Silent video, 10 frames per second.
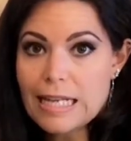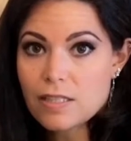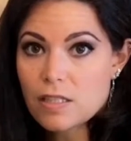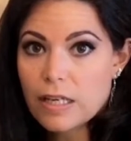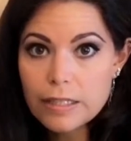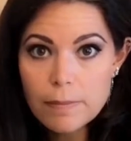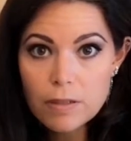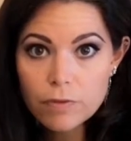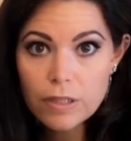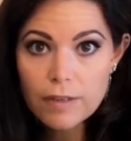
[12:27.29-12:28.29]
It adds a tiny
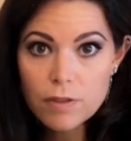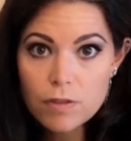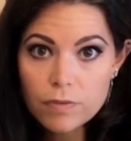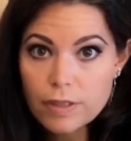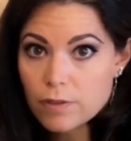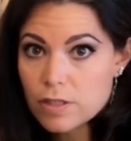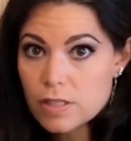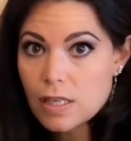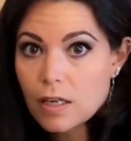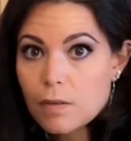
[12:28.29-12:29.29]
bit of flavor. The flavor
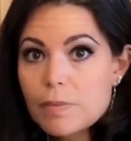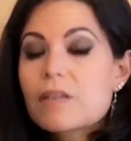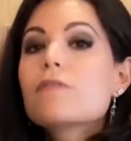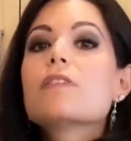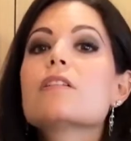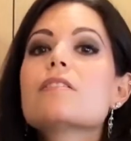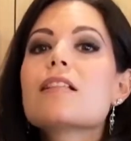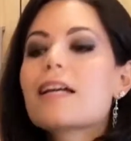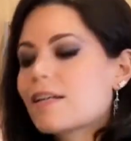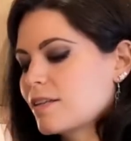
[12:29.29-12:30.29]
is subtle, but it
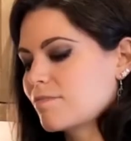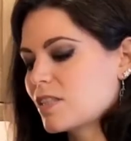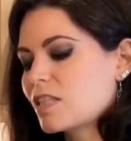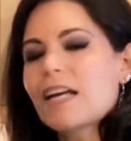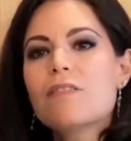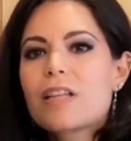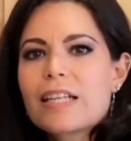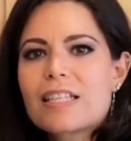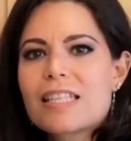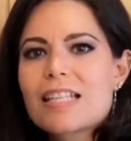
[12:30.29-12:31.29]
feels like, it's kind of
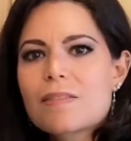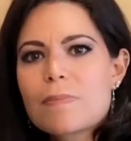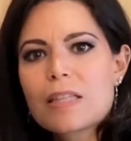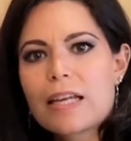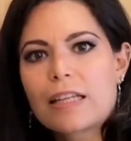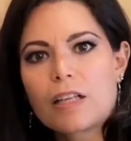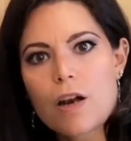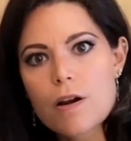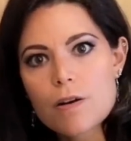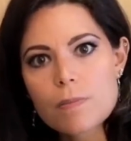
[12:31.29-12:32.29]
like it tastes a bit like
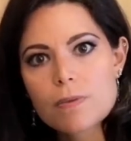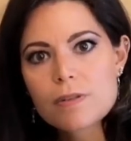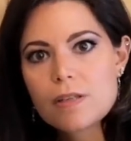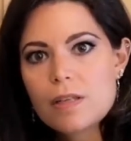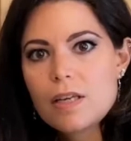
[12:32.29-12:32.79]
an herb,